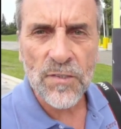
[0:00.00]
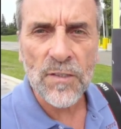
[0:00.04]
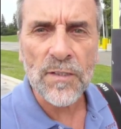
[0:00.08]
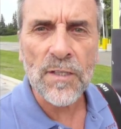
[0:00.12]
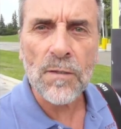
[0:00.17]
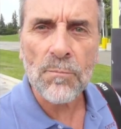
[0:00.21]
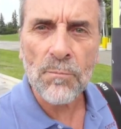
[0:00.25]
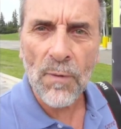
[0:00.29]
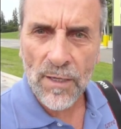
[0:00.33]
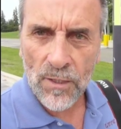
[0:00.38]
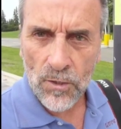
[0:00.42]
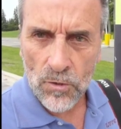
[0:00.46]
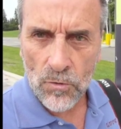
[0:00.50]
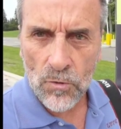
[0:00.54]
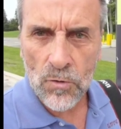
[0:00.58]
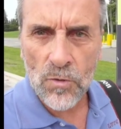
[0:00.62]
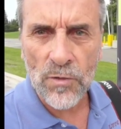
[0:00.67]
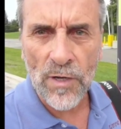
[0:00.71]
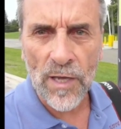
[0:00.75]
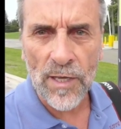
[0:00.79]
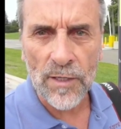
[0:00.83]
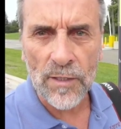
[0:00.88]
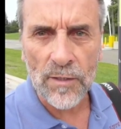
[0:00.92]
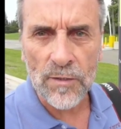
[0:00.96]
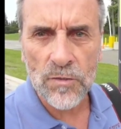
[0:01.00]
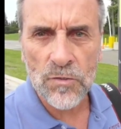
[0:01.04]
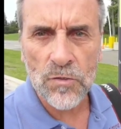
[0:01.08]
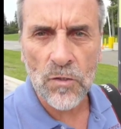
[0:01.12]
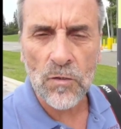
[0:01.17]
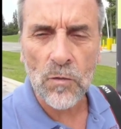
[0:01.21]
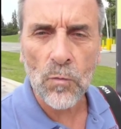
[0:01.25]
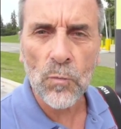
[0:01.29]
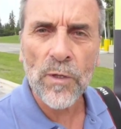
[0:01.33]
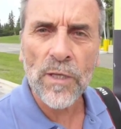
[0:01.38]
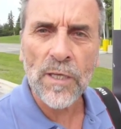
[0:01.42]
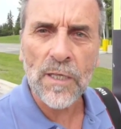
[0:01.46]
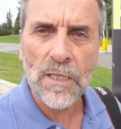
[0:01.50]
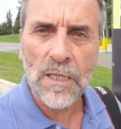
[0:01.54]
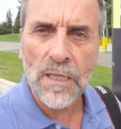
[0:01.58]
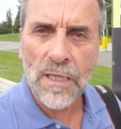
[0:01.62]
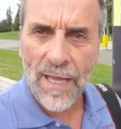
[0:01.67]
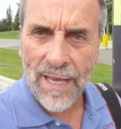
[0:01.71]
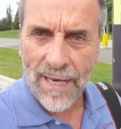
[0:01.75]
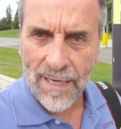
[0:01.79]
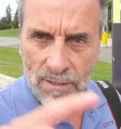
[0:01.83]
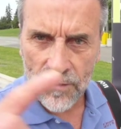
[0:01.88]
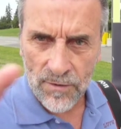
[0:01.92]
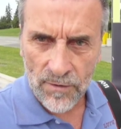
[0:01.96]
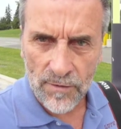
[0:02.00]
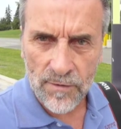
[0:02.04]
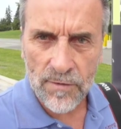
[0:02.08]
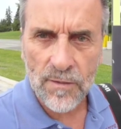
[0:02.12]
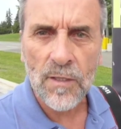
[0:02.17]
it in microcredit so that we could lend it